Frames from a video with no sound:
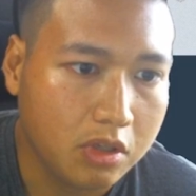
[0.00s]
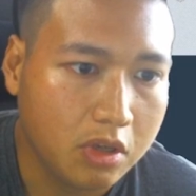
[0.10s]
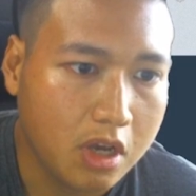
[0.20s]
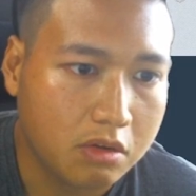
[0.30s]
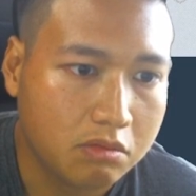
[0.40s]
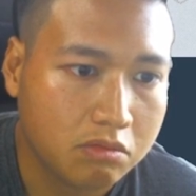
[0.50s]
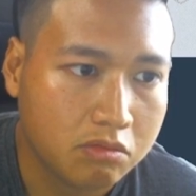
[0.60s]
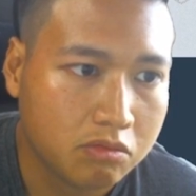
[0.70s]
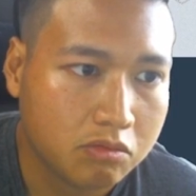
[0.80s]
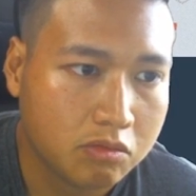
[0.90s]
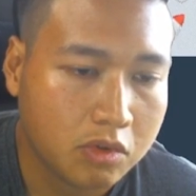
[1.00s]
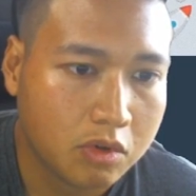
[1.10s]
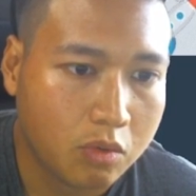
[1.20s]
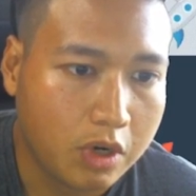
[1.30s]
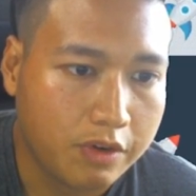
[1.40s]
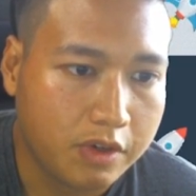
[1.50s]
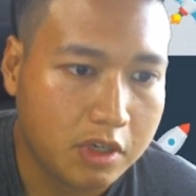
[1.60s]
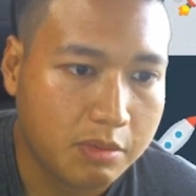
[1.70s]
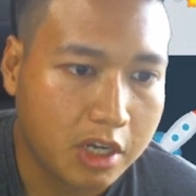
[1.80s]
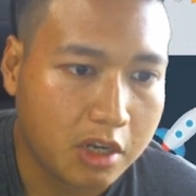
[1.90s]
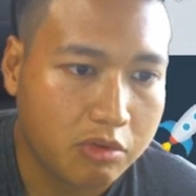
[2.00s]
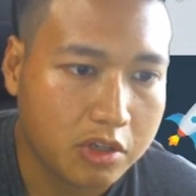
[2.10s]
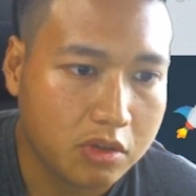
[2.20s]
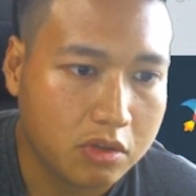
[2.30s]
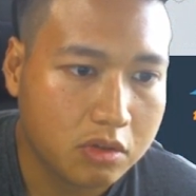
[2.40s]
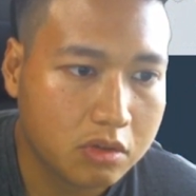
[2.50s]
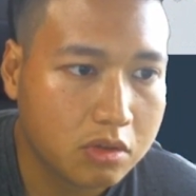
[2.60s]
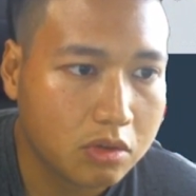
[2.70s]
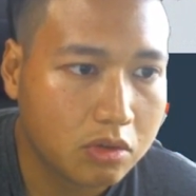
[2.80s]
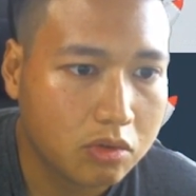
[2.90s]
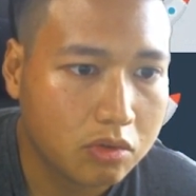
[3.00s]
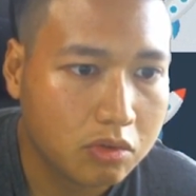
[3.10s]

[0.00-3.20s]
at whatever the market price is. So